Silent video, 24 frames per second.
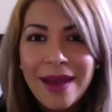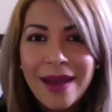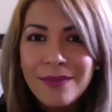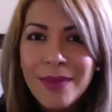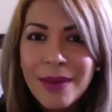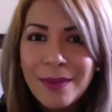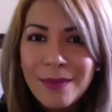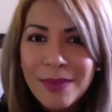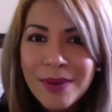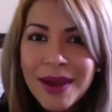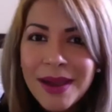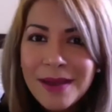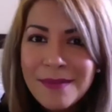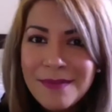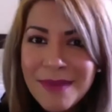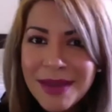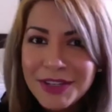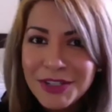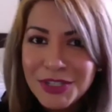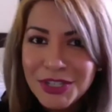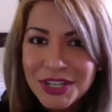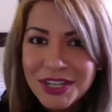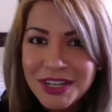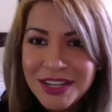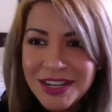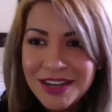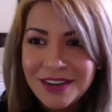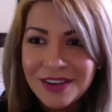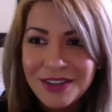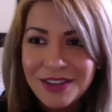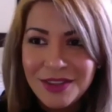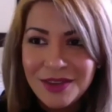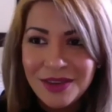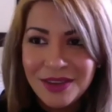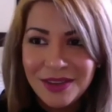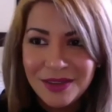remember I mentioned here
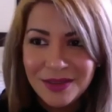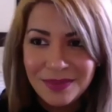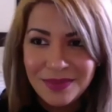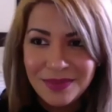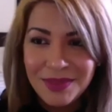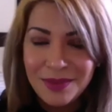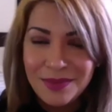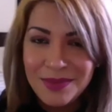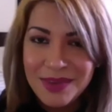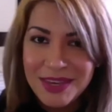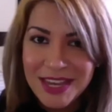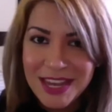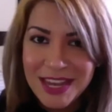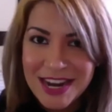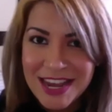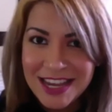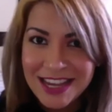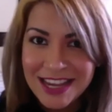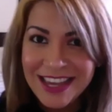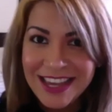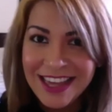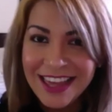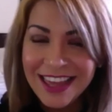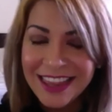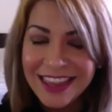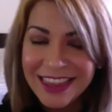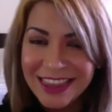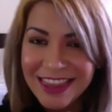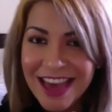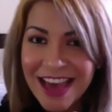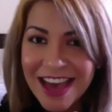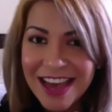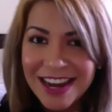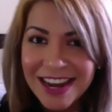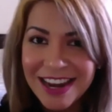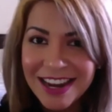in the beginning
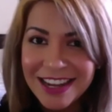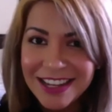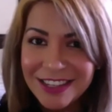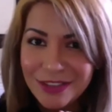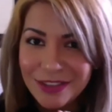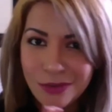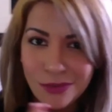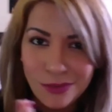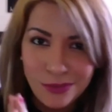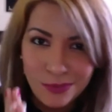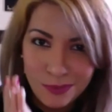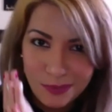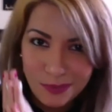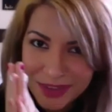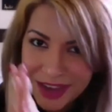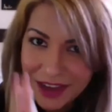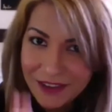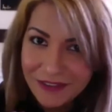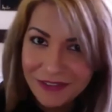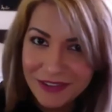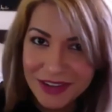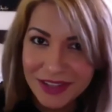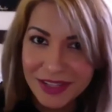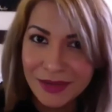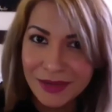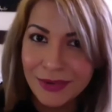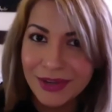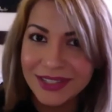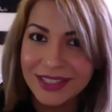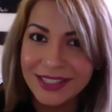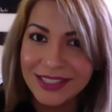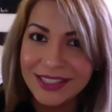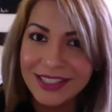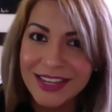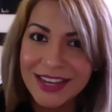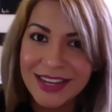that you definitely want
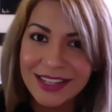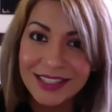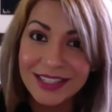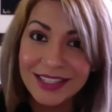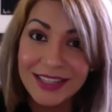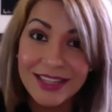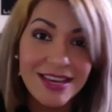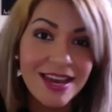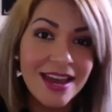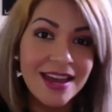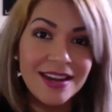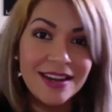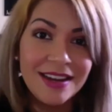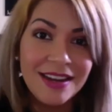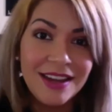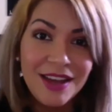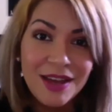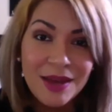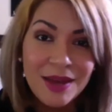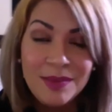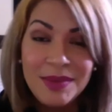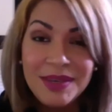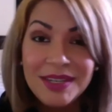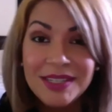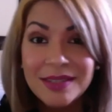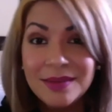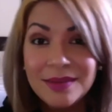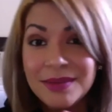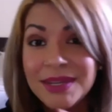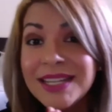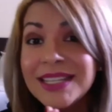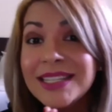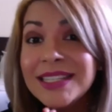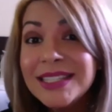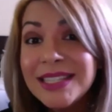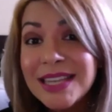to stay to the end, because I'm
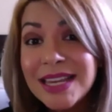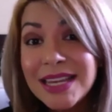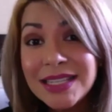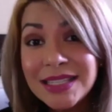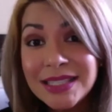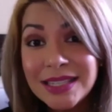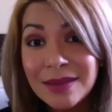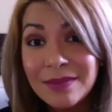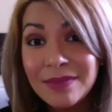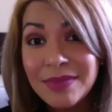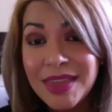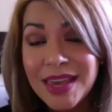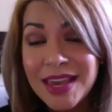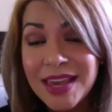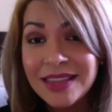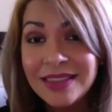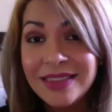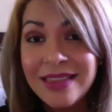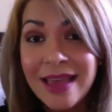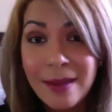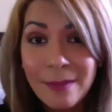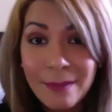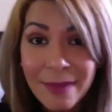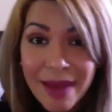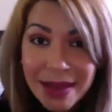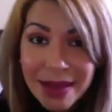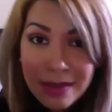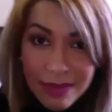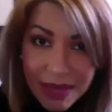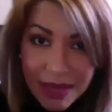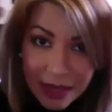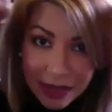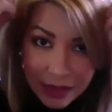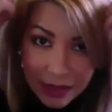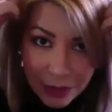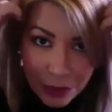going to say something that might
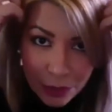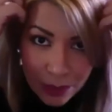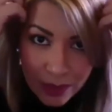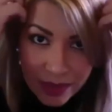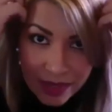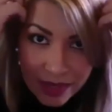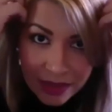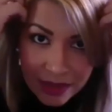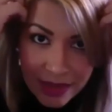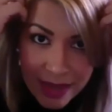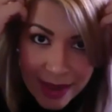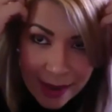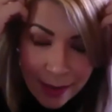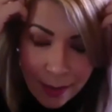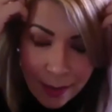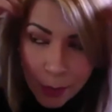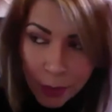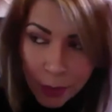be a little bit like